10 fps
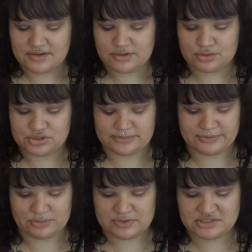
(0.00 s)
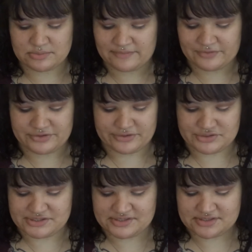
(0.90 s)
No shimmer whatsoever, they're
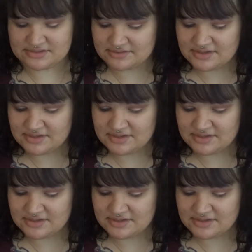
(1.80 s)
just